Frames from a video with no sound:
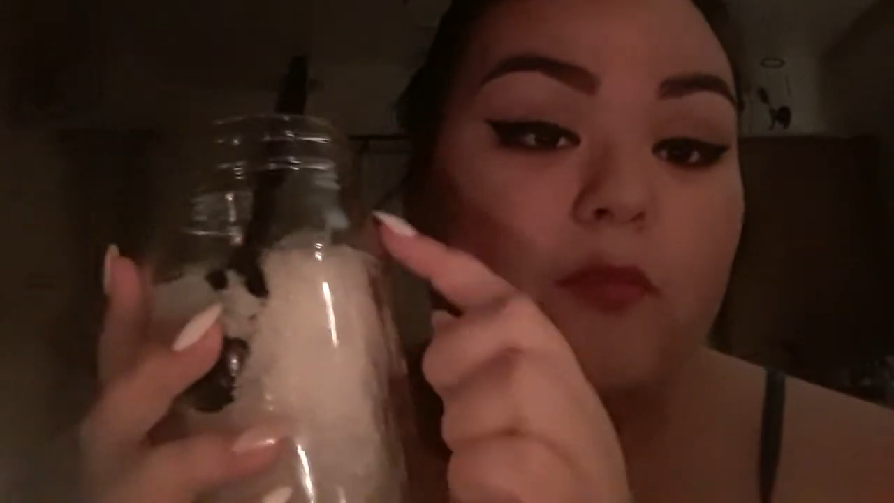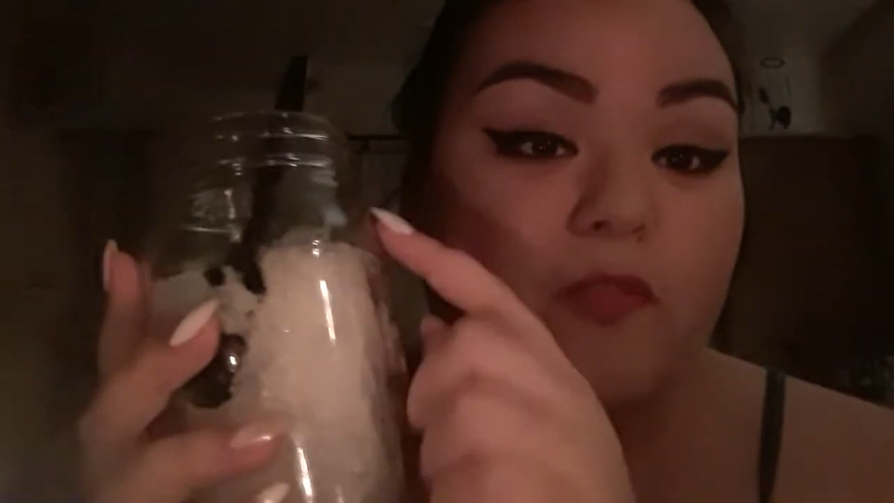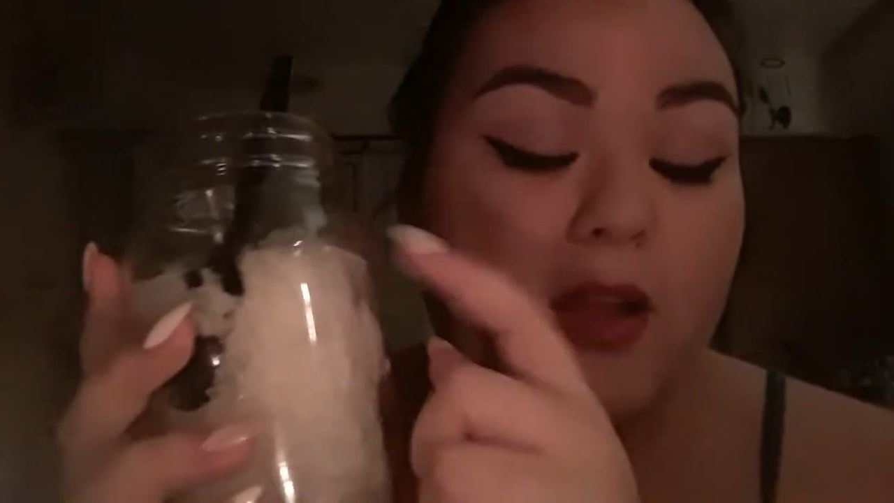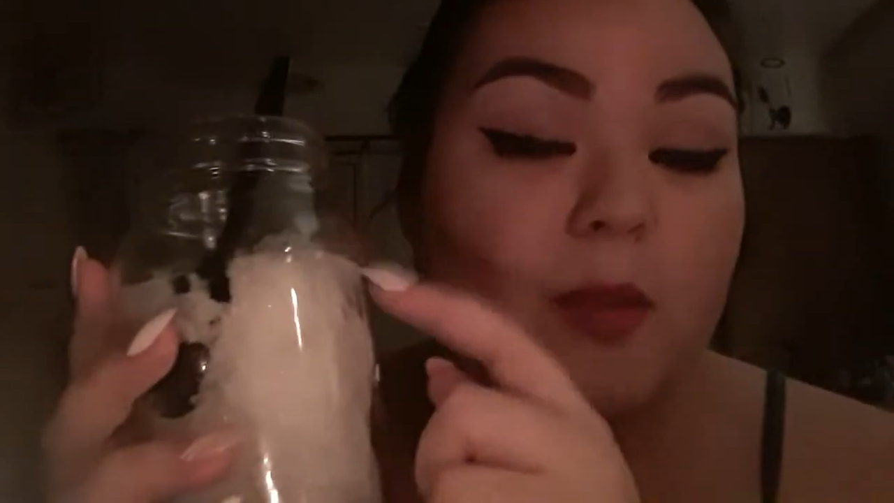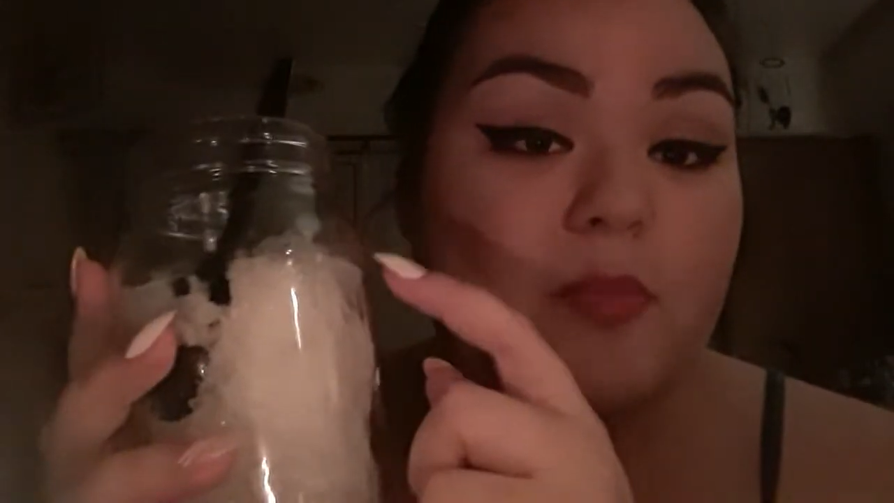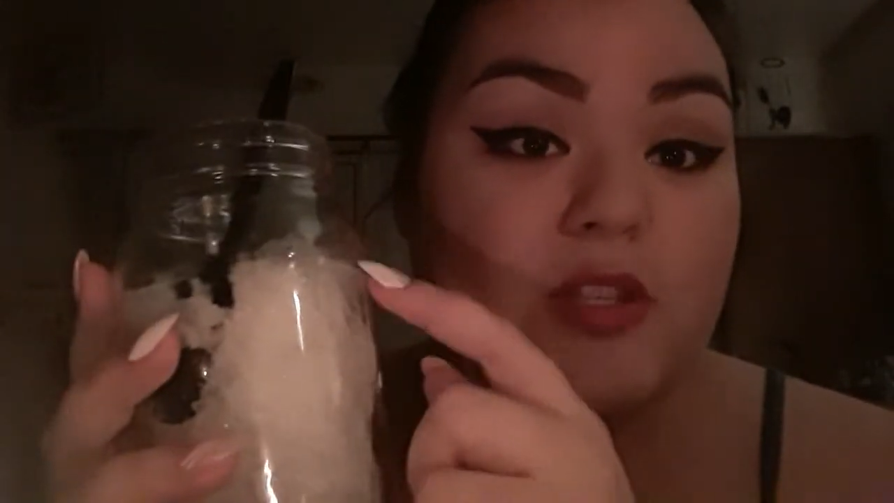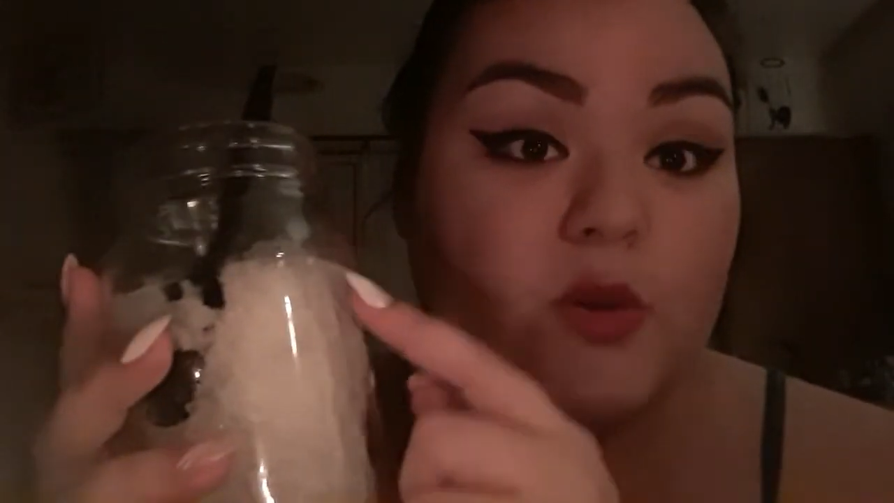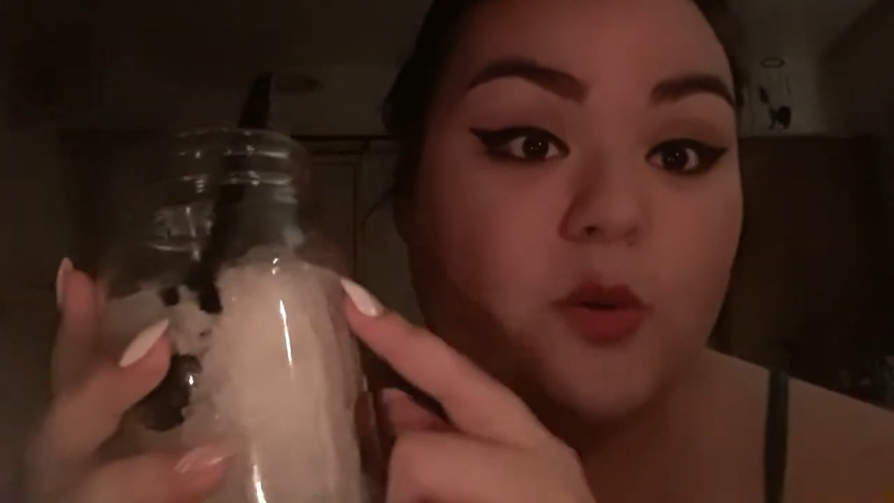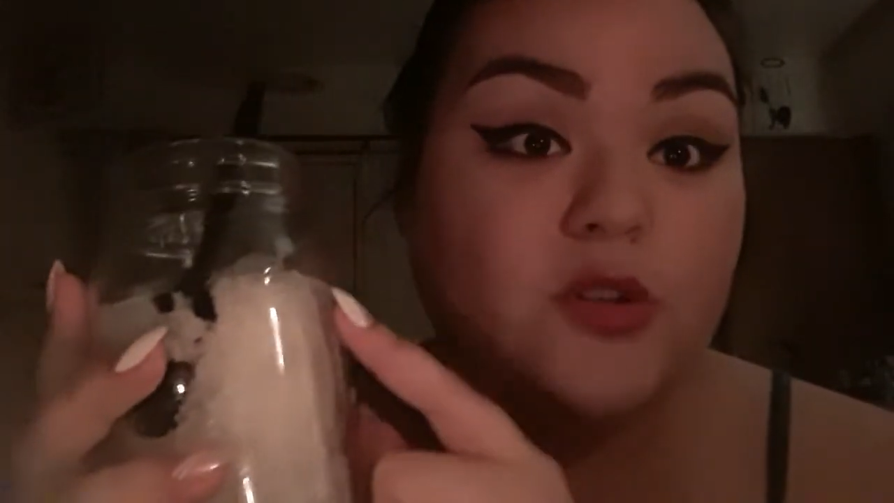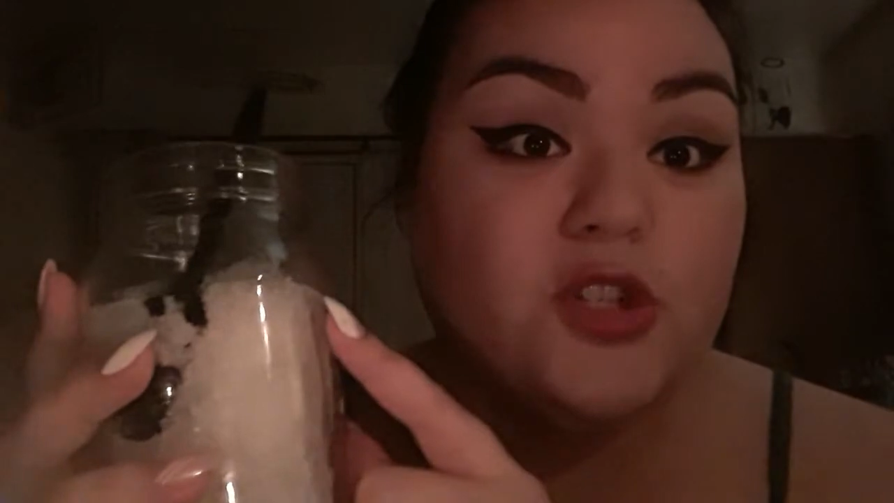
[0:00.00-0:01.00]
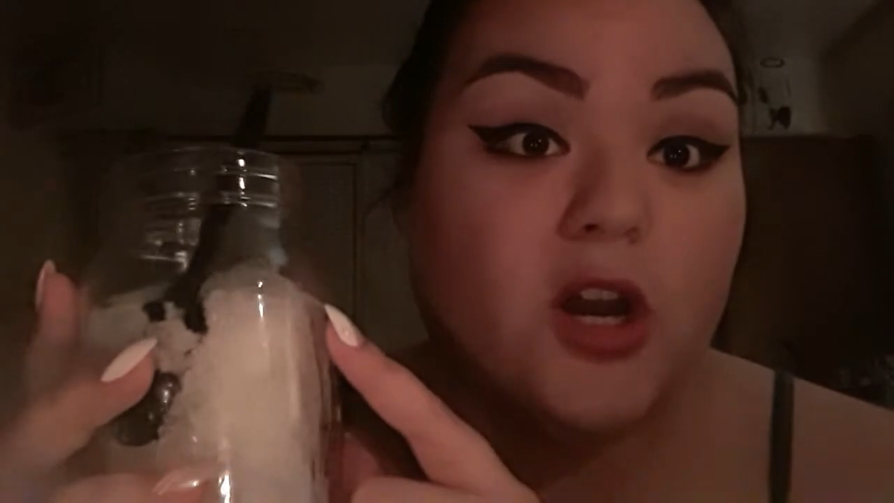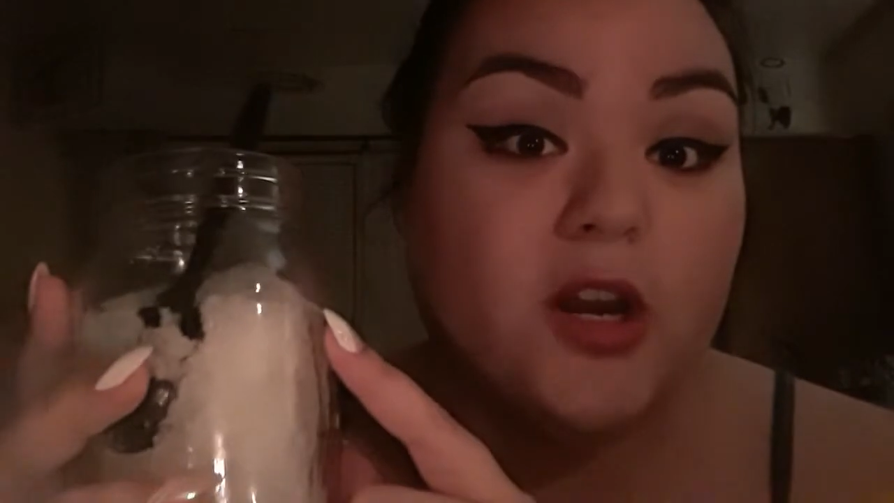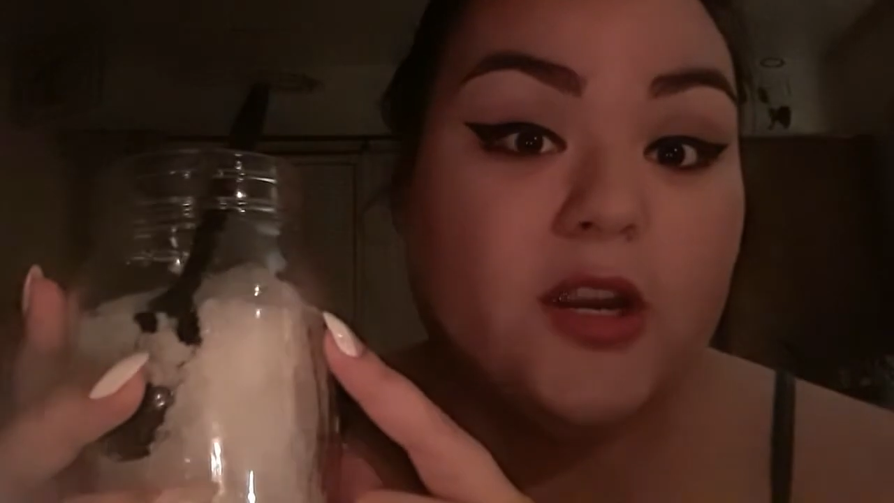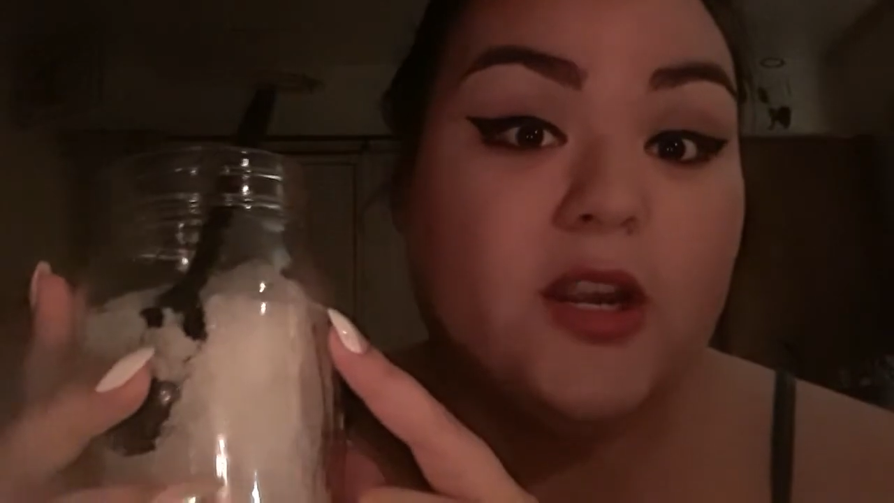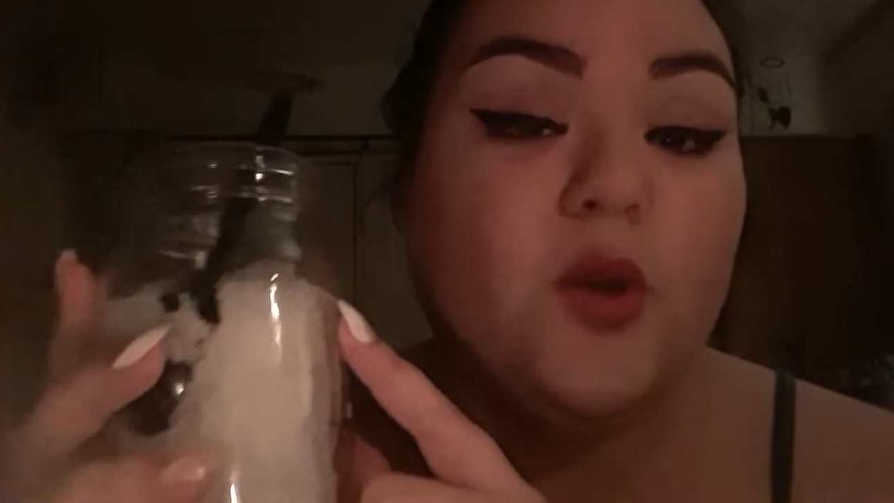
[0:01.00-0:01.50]
up this whole
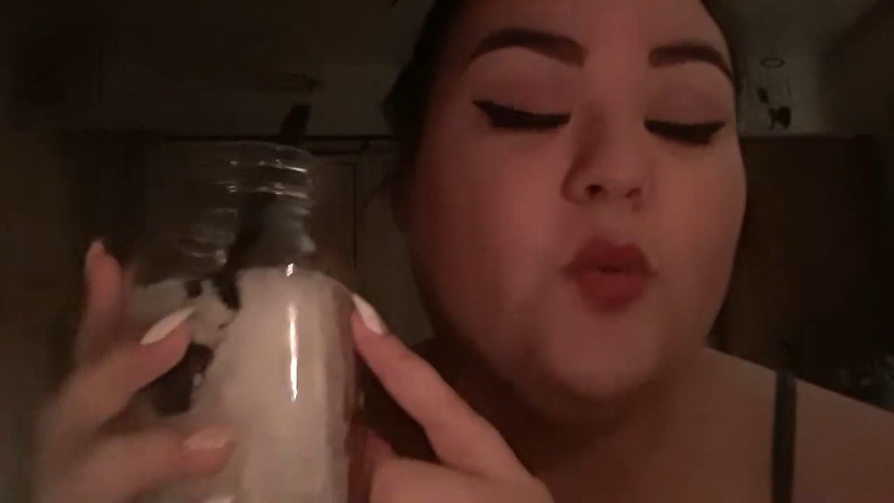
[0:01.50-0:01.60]
jar